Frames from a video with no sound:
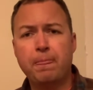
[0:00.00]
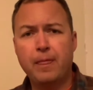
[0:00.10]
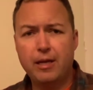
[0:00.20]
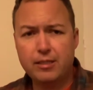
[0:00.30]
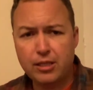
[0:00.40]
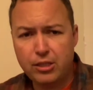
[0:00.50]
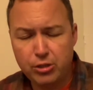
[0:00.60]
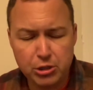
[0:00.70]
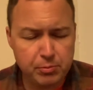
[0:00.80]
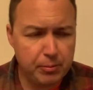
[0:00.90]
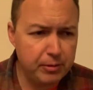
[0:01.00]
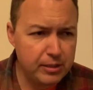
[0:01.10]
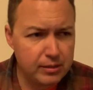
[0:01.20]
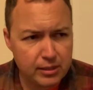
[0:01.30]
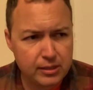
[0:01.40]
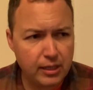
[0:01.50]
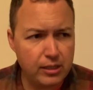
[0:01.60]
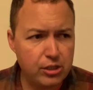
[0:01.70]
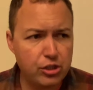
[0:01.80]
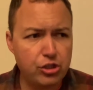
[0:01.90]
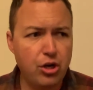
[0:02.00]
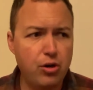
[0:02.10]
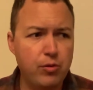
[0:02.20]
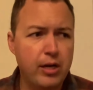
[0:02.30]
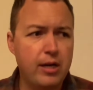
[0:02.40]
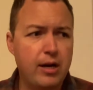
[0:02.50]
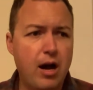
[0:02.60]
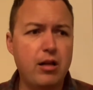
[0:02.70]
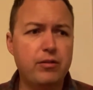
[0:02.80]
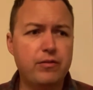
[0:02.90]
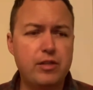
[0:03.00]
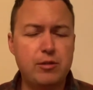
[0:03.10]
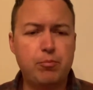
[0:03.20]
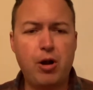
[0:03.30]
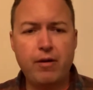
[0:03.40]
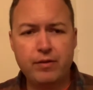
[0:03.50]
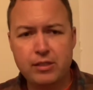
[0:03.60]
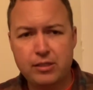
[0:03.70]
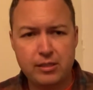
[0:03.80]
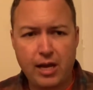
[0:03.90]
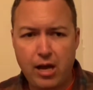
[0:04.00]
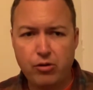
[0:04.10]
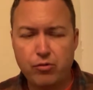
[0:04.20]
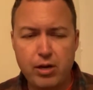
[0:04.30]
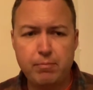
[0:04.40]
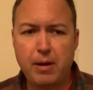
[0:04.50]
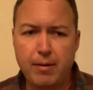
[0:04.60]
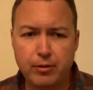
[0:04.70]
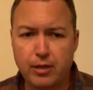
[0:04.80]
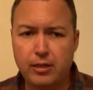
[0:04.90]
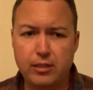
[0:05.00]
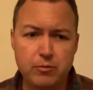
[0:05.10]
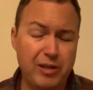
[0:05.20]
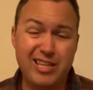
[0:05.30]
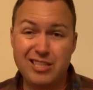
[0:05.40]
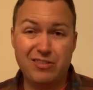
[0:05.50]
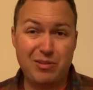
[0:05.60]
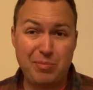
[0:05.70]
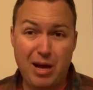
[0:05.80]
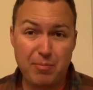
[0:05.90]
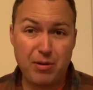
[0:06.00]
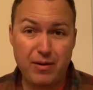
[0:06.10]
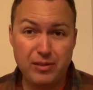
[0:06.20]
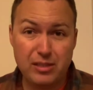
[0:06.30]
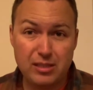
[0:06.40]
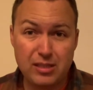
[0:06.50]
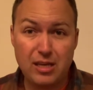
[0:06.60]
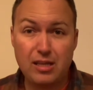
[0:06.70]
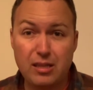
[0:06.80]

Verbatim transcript: It's a huge publicity stunt to show all of these provinces how great Babylon is, because if the provinces think that